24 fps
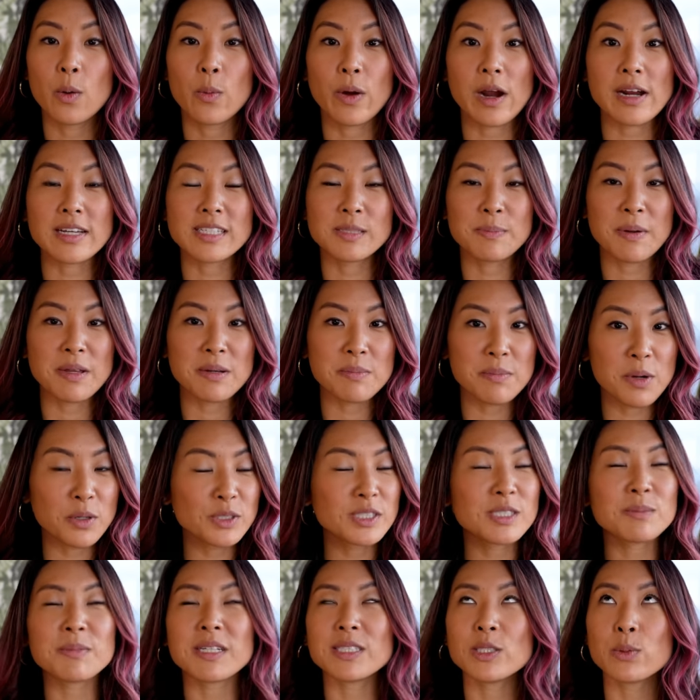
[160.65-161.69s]
where I spent most
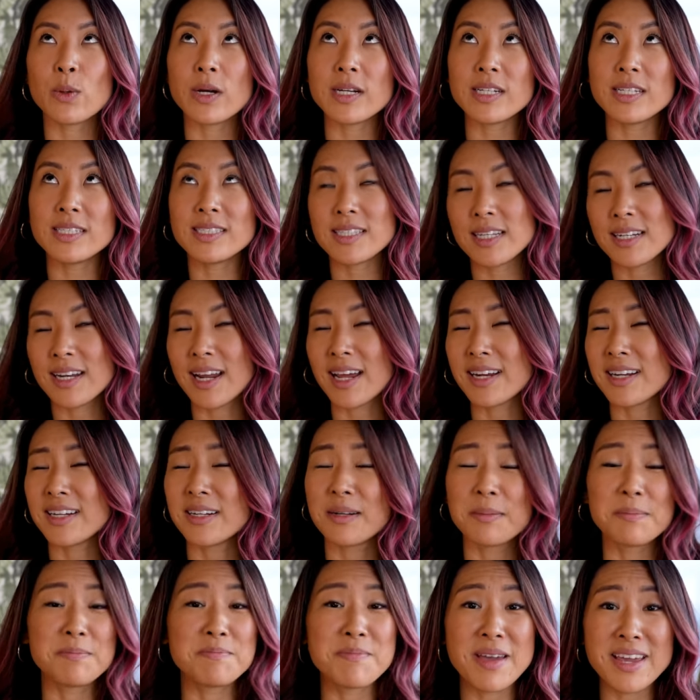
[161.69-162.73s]
of my 20s and had an
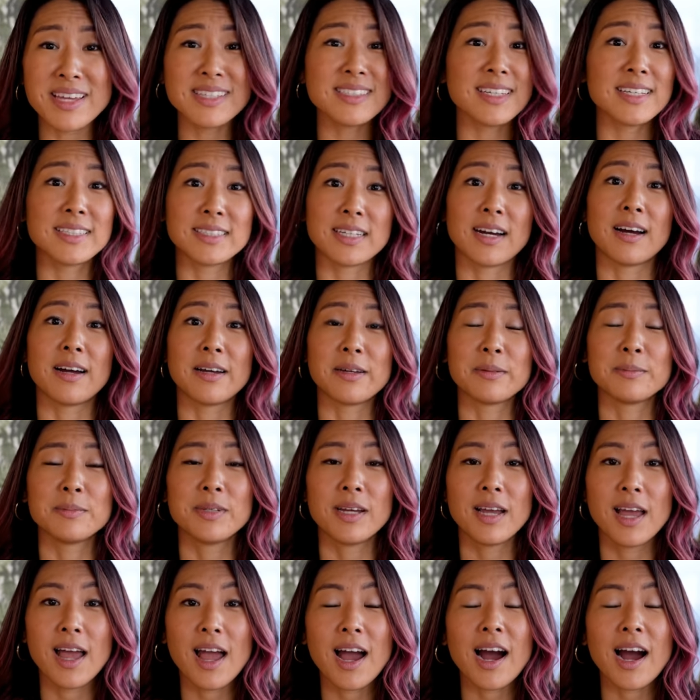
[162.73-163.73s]
amazing time,